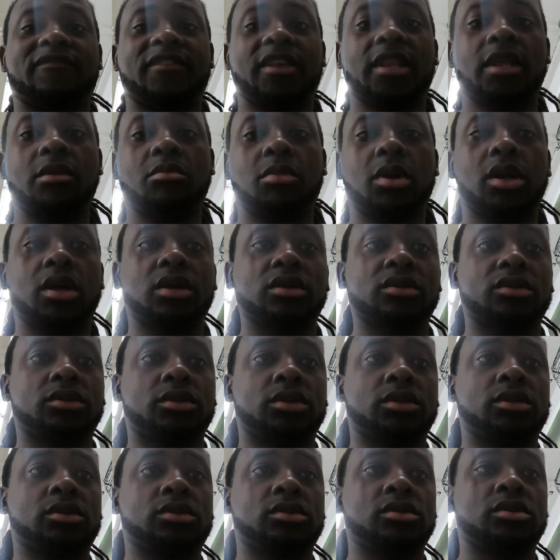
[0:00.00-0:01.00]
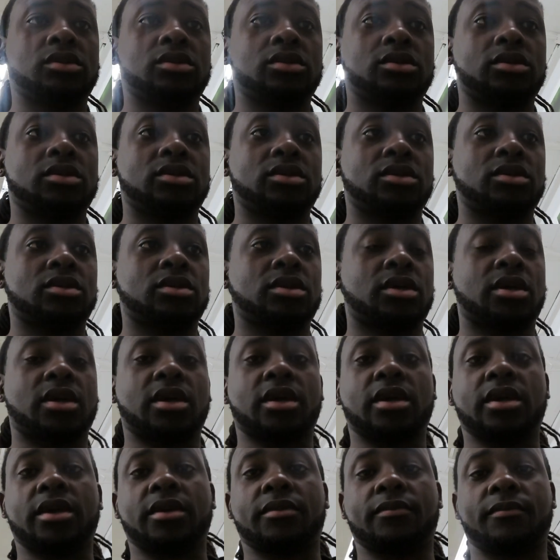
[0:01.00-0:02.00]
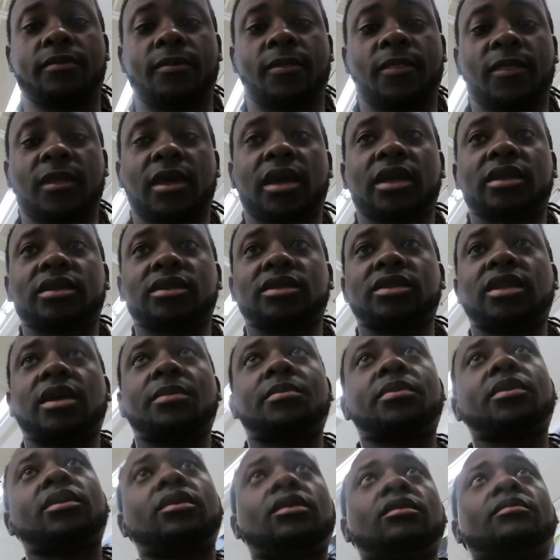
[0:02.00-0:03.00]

50 bucks hey you gotta step it